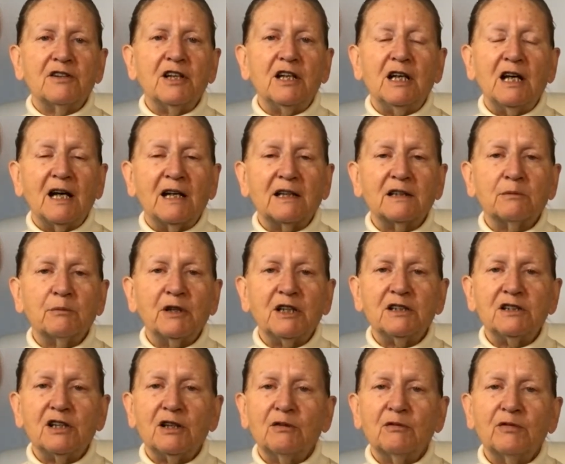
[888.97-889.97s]
the
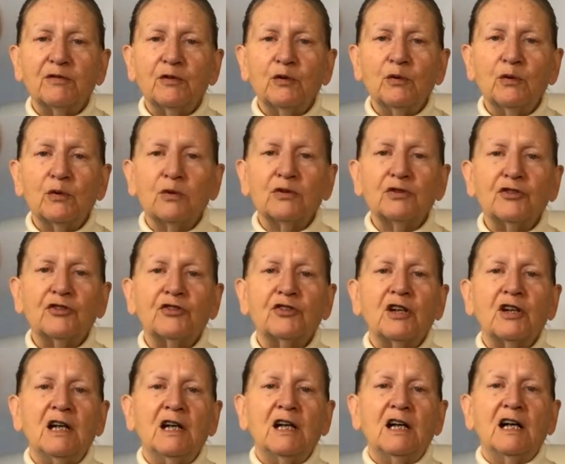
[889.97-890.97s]
animating force,